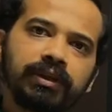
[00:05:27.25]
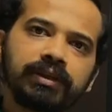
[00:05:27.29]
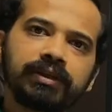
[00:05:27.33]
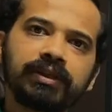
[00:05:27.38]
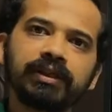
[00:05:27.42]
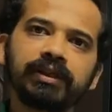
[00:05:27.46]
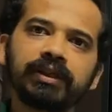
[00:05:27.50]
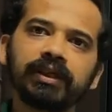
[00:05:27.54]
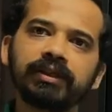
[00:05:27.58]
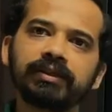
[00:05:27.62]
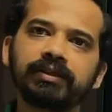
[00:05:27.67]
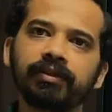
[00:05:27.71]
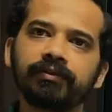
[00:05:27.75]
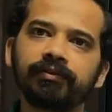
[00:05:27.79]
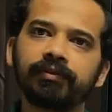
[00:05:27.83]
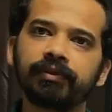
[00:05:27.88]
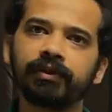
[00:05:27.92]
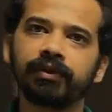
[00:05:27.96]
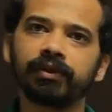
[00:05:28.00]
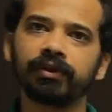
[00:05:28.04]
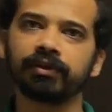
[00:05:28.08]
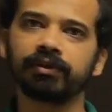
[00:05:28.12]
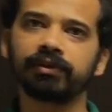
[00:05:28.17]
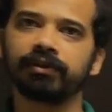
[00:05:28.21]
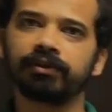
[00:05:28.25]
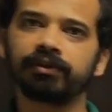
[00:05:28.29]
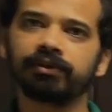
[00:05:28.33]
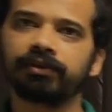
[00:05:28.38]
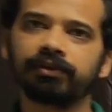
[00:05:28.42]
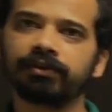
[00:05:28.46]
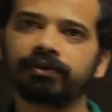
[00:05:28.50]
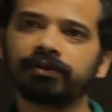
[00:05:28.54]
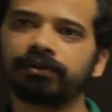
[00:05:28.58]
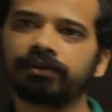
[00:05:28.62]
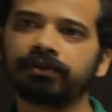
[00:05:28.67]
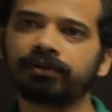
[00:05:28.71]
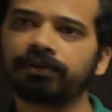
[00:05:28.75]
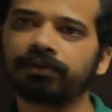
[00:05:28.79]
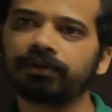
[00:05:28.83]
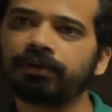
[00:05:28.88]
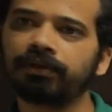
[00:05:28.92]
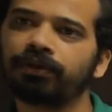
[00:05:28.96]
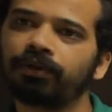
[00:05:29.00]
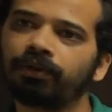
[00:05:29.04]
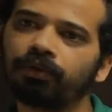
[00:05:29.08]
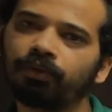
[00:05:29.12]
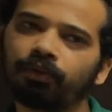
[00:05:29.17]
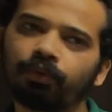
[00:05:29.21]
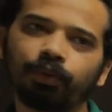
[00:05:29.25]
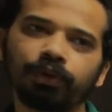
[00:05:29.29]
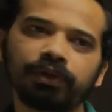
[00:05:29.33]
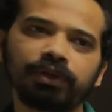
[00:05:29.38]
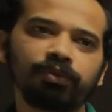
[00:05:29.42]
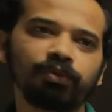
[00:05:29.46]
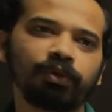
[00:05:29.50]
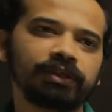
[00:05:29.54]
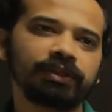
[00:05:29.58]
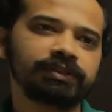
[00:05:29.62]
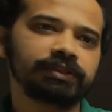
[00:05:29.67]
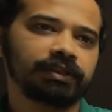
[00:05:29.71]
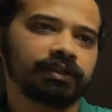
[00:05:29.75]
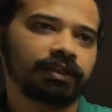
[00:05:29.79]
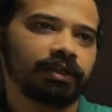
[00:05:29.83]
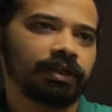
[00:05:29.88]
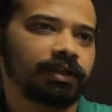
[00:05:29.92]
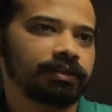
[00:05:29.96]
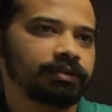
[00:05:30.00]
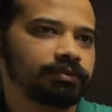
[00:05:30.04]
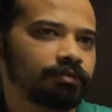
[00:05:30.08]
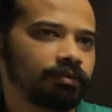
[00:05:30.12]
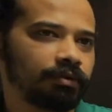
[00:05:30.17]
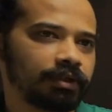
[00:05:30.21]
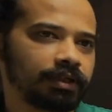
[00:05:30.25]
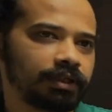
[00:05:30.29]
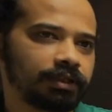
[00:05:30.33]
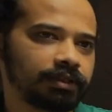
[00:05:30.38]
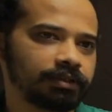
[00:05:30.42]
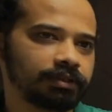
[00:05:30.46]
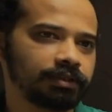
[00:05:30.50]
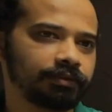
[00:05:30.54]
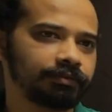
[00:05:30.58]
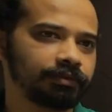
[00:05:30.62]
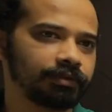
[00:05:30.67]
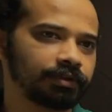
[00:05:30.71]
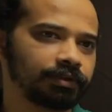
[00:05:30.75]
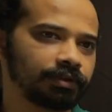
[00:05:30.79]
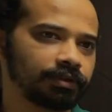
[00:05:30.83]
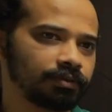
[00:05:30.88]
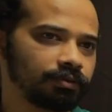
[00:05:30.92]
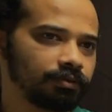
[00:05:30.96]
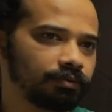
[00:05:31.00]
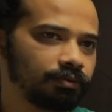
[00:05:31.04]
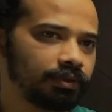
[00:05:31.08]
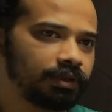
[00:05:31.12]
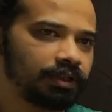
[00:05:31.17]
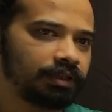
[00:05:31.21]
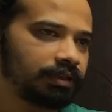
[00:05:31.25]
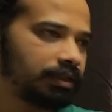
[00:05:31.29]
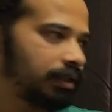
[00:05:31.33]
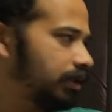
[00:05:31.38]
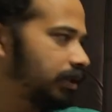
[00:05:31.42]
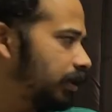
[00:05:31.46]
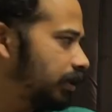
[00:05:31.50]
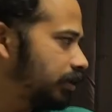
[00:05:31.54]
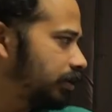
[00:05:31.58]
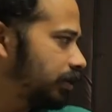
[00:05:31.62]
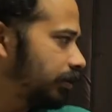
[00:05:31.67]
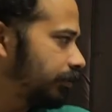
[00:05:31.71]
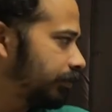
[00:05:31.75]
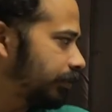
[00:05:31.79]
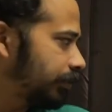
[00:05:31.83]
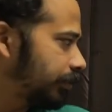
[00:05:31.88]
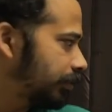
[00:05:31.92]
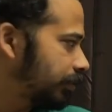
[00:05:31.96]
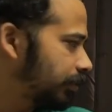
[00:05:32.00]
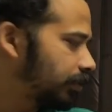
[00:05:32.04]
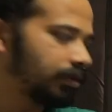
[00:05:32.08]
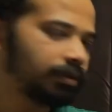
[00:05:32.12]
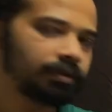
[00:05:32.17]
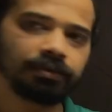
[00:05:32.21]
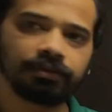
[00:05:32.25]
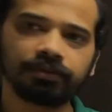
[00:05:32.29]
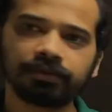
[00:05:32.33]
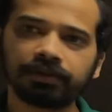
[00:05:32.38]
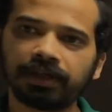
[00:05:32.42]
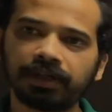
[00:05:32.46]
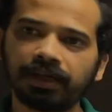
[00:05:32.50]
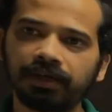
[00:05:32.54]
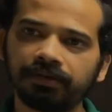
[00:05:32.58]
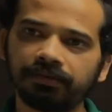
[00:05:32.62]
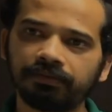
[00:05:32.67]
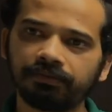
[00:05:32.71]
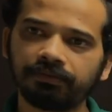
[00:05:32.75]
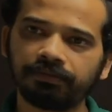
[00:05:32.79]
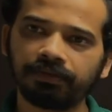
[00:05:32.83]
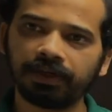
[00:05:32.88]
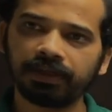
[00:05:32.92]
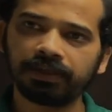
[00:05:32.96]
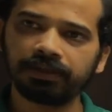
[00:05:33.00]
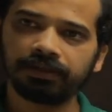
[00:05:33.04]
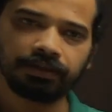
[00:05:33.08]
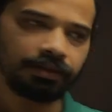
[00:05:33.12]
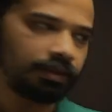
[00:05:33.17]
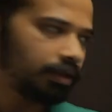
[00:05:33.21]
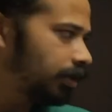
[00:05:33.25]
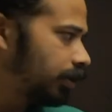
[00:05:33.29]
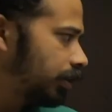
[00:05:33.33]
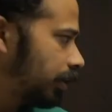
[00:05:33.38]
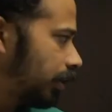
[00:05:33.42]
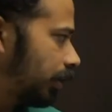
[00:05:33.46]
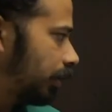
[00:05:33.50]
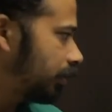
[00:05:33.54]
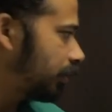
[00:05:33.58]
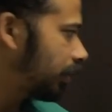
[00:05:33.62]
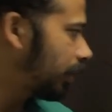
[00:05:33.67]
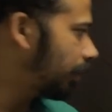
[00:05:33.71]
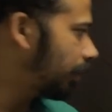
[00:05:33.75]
theta is sufficient. Only one generalized coordinate is sufficient. Only theta is sufficient. Okay, fine. I